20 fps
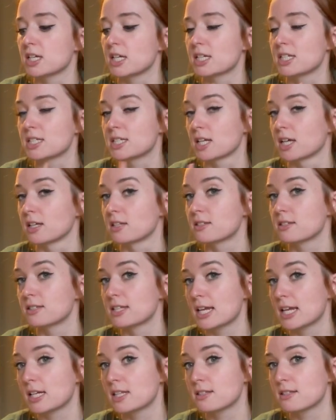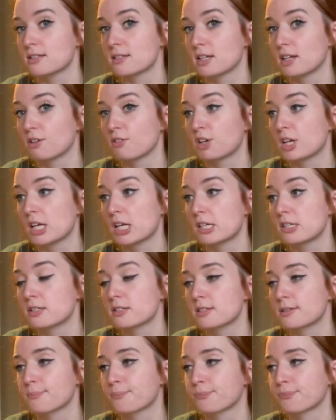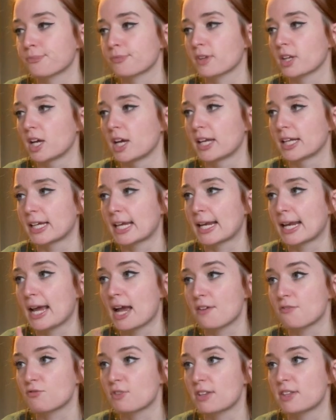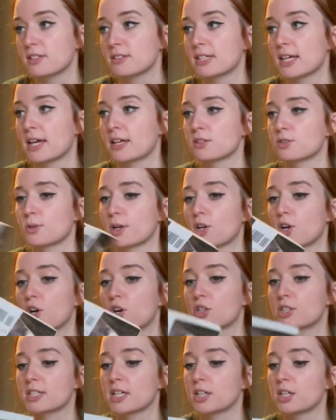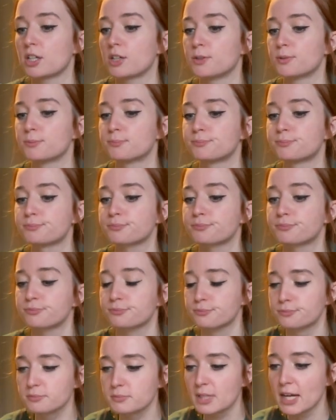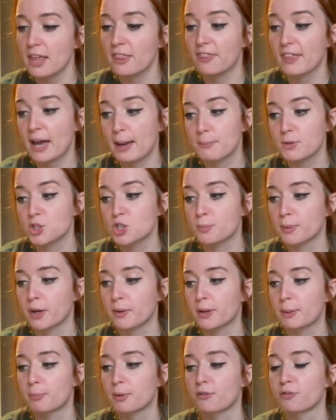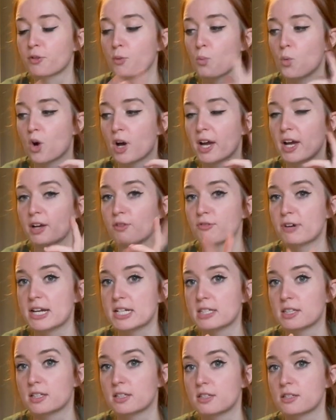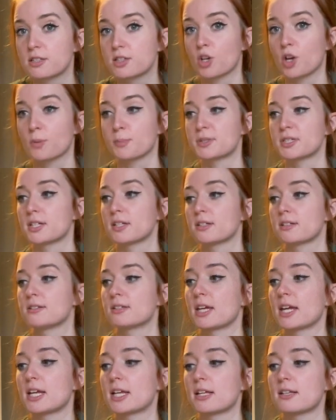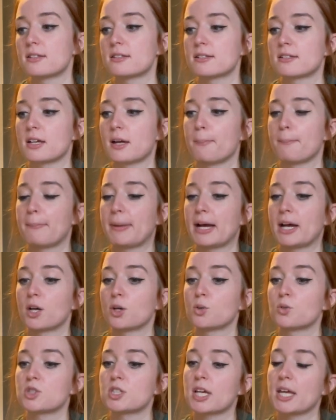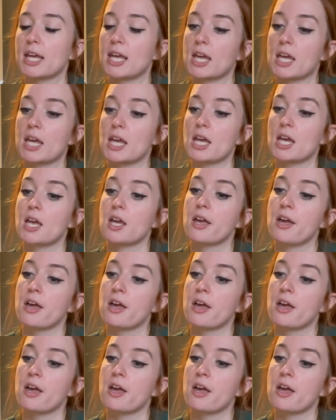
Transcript: It's a seinen series. And again, I haven't read this yet, so I can't tell you that much about it. But from what I read in the synopsis, it is about a